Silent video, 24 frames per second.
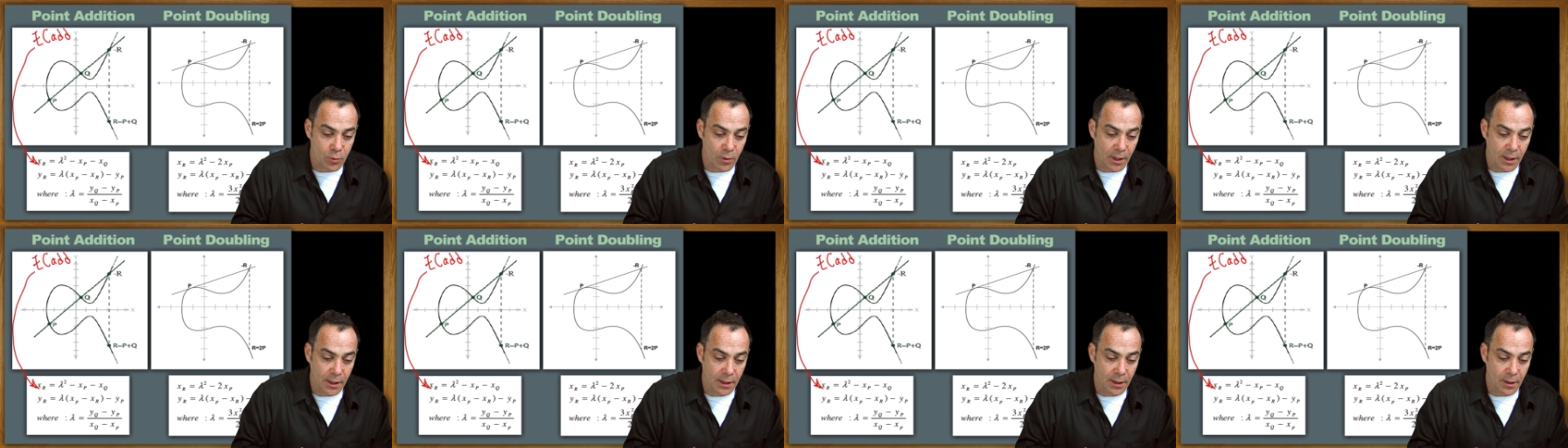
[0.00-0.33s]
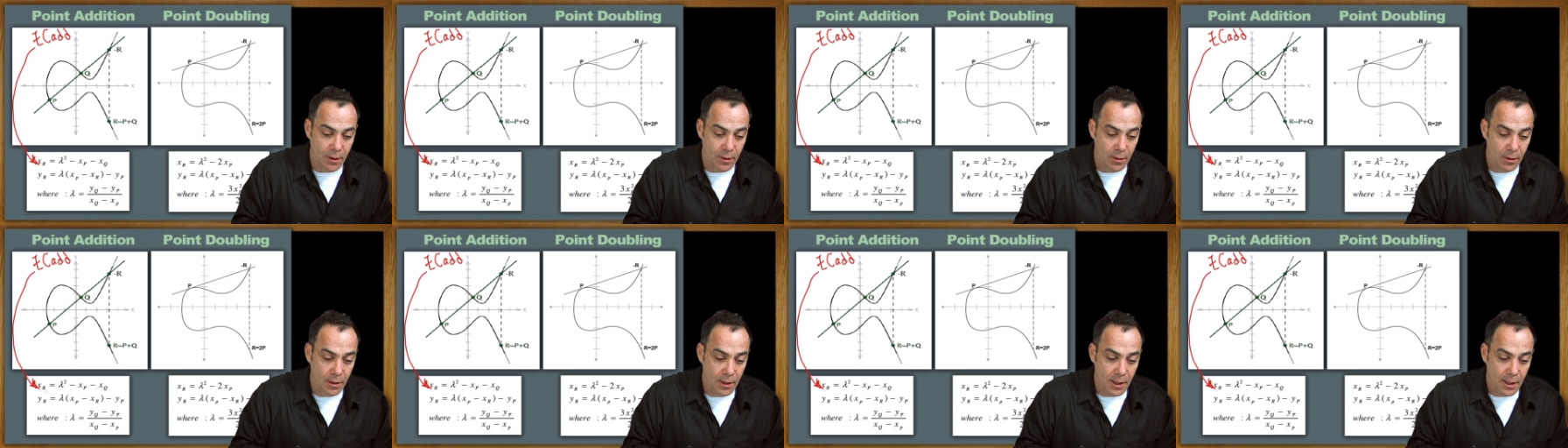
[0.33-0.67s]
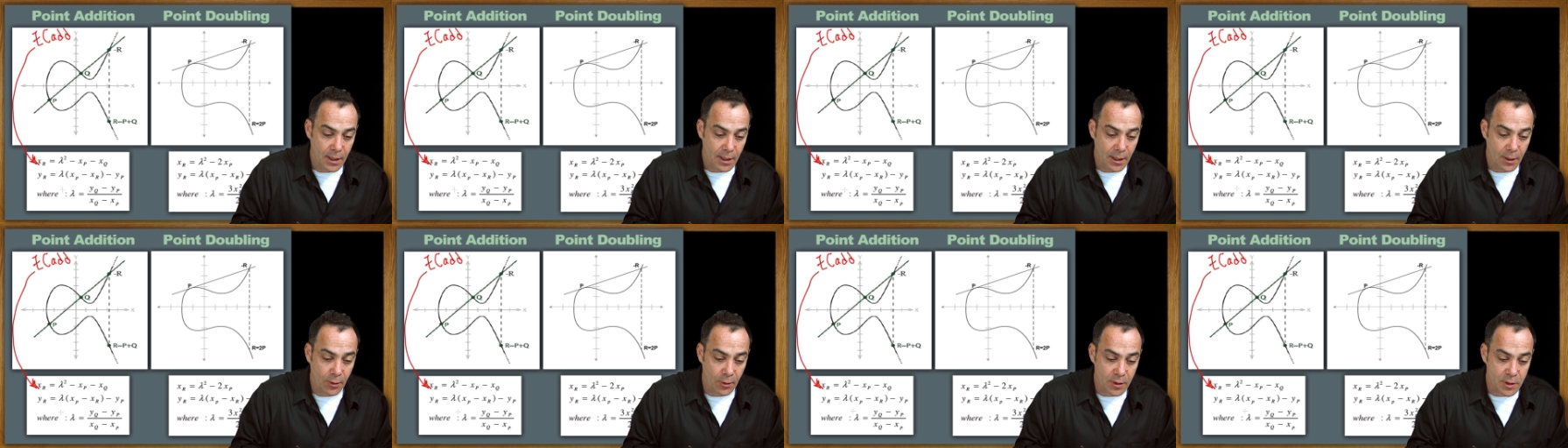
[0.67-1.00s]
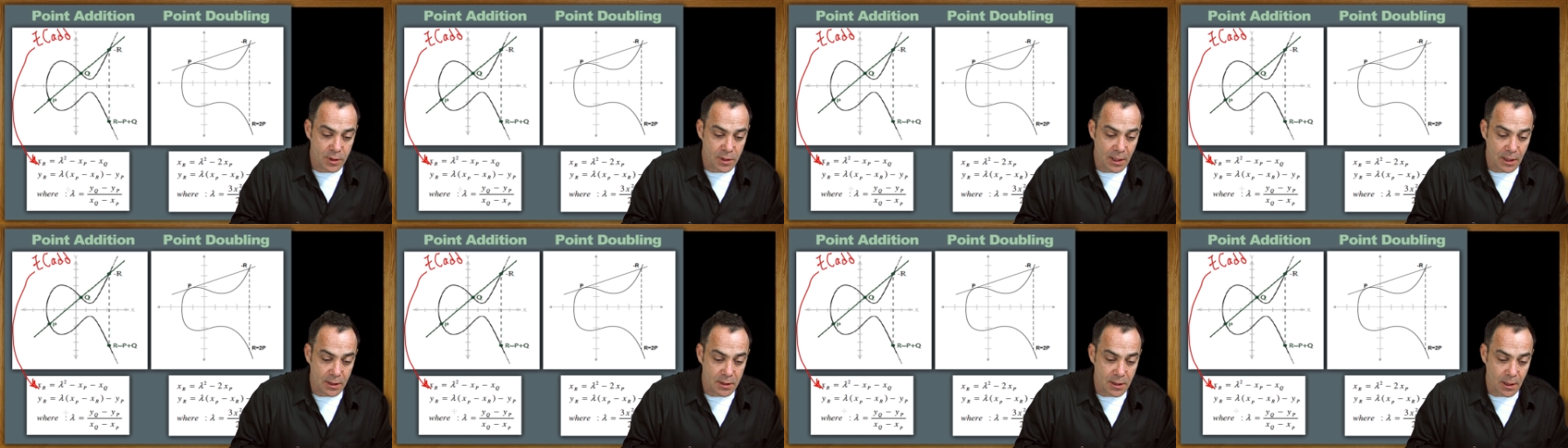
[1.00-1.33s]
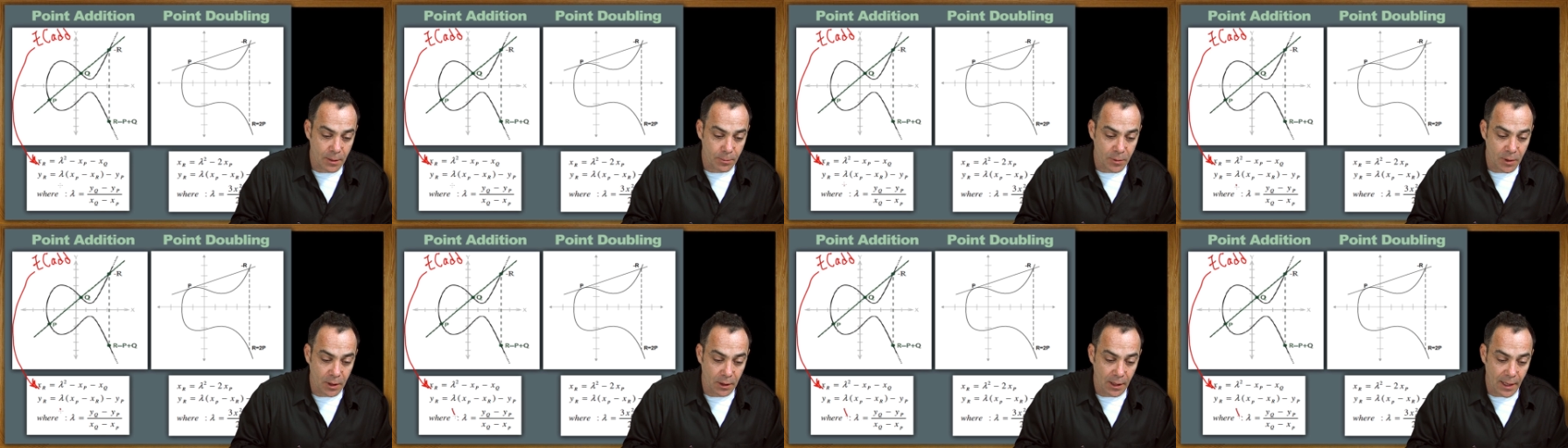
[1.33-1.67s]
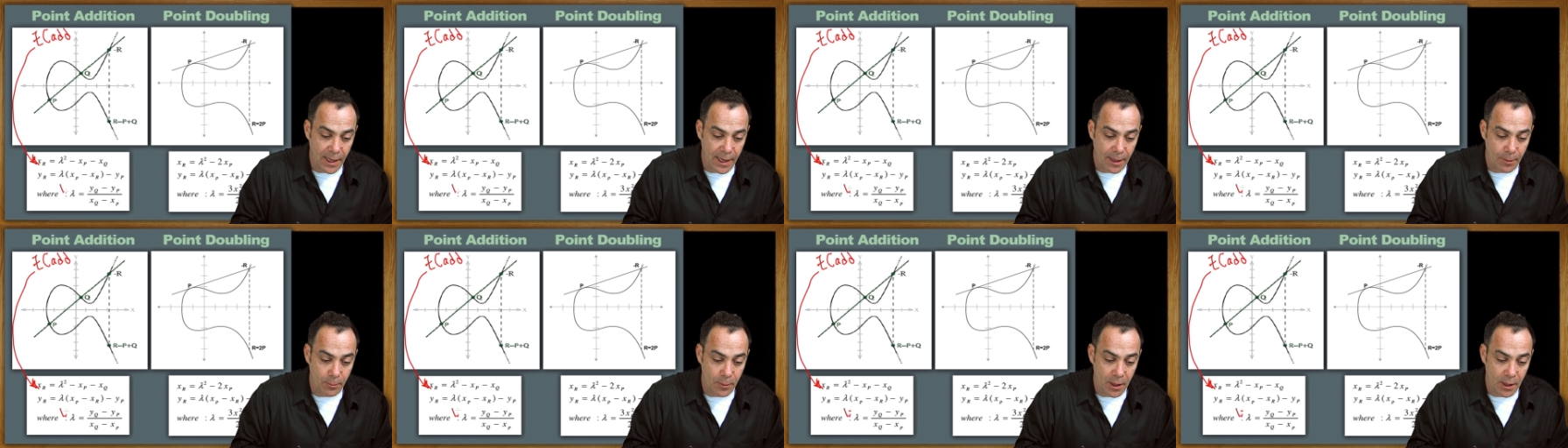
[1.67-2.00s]
right here. Here it sets up the
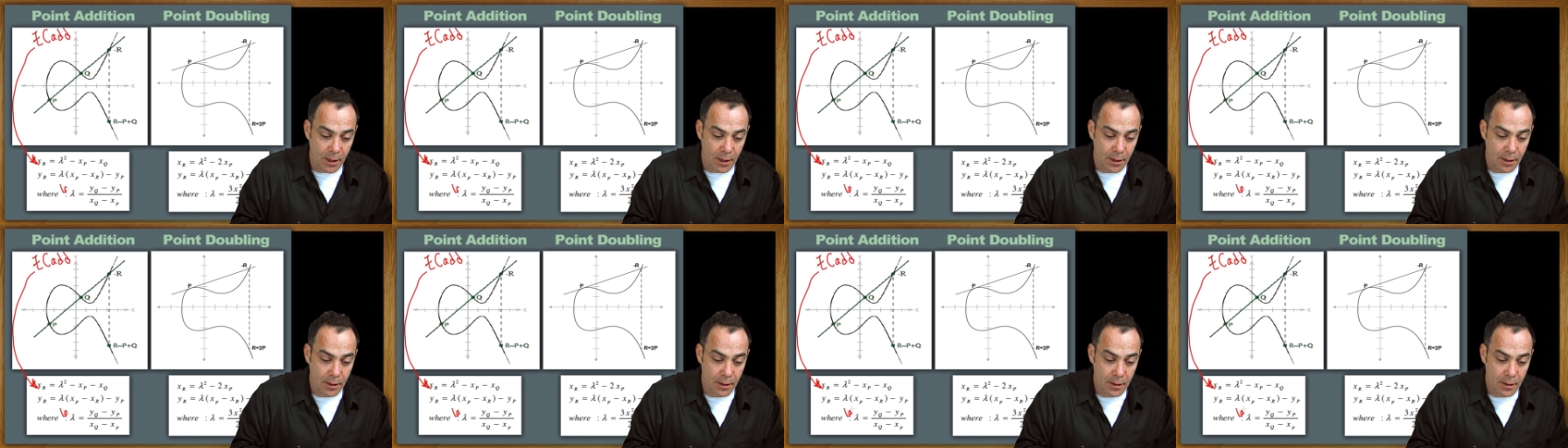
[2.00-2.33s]
lambda,